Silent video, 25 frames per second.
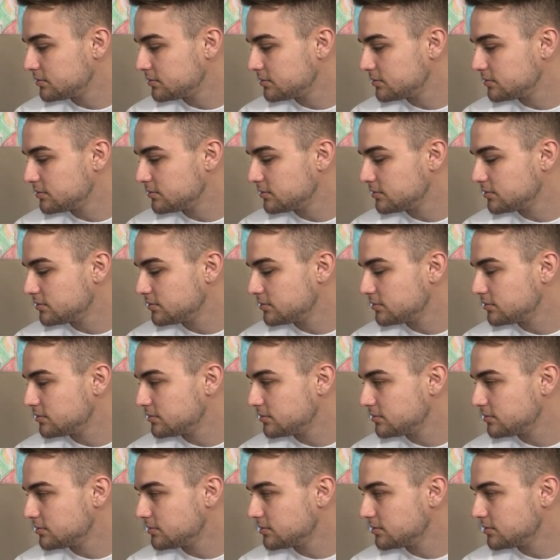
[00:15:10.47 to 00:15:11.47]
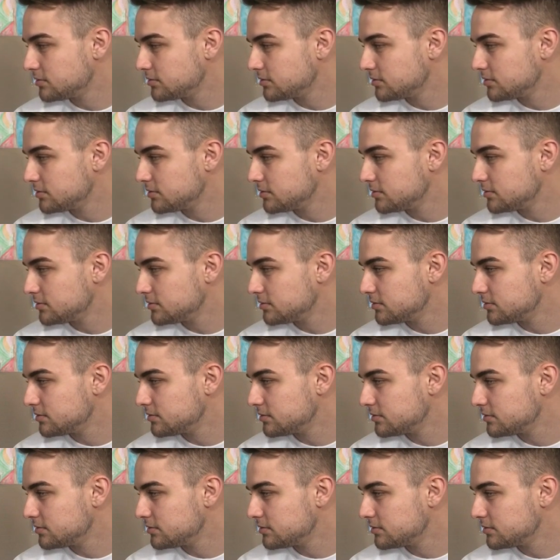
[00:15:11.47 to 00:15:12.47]

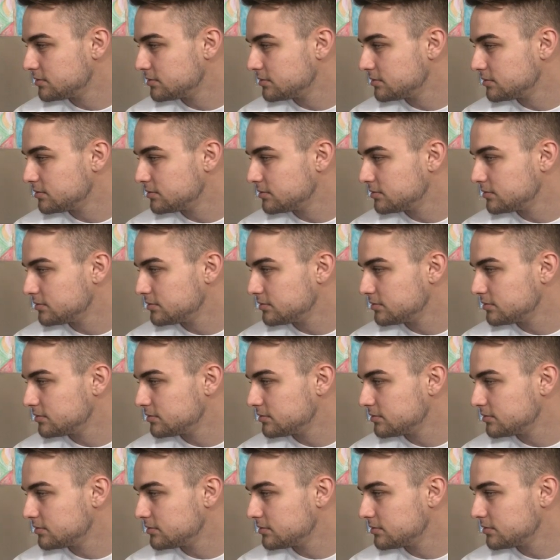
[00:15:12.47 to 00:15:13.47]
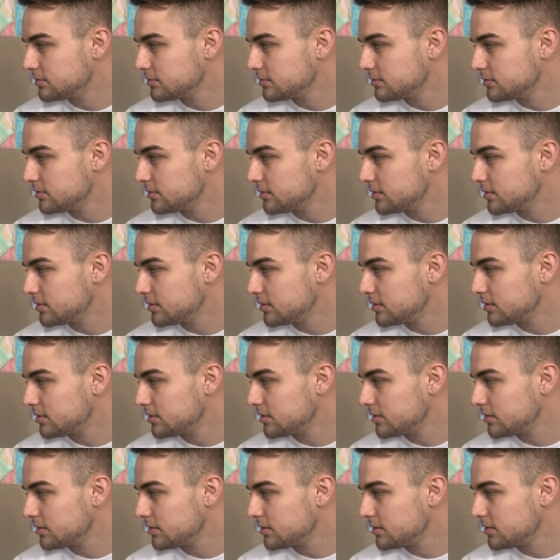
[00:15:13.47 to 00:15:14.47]

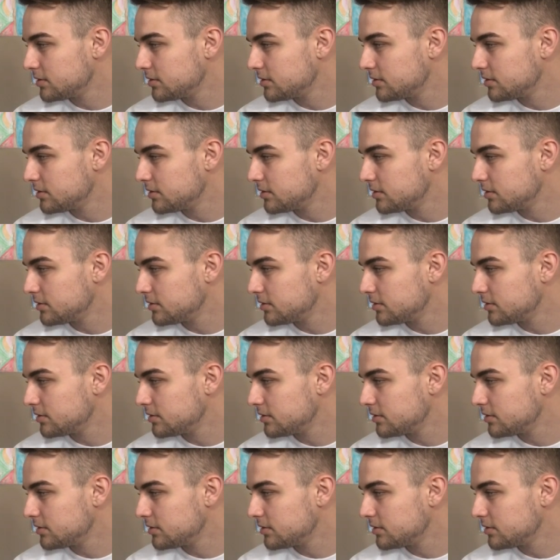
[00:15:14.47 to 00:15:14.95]
No words are spoken by the person on screen.